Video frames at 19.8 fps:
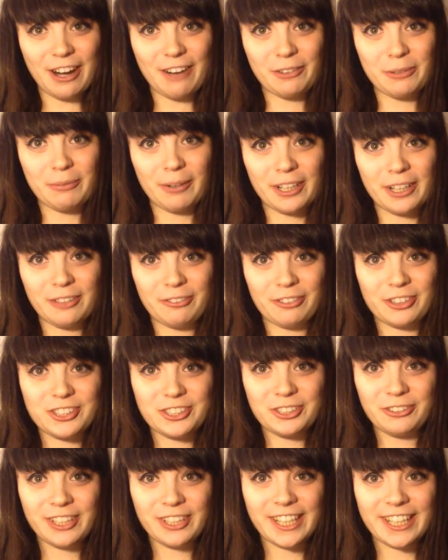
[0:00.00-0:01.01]
everybody for
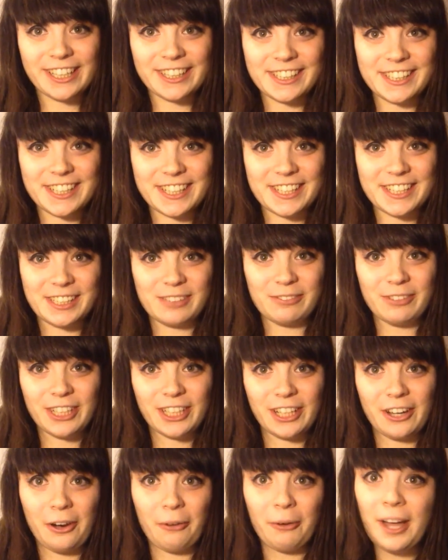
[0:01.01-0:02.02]
tuning into this
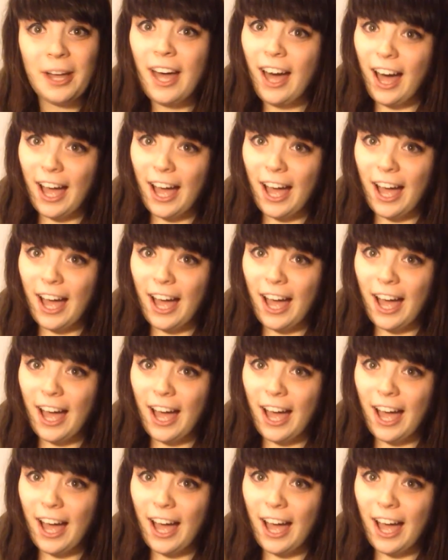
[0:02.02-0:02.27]
video.